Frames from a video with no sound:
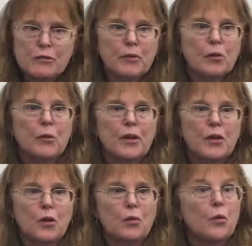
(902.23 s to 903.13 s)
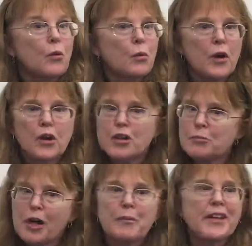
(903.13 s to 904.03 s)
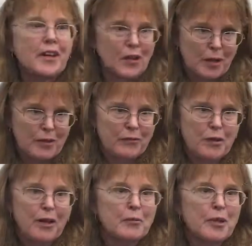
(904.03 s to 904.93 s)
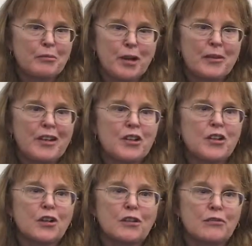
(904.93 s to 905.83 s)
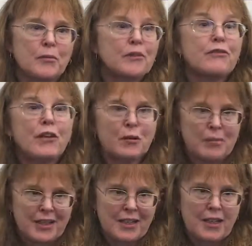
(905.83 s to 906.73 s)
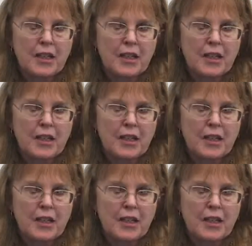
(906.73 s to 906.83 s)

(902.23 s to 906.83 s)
about where is primary care coming from. I've been a primary care doctor from the very beginning.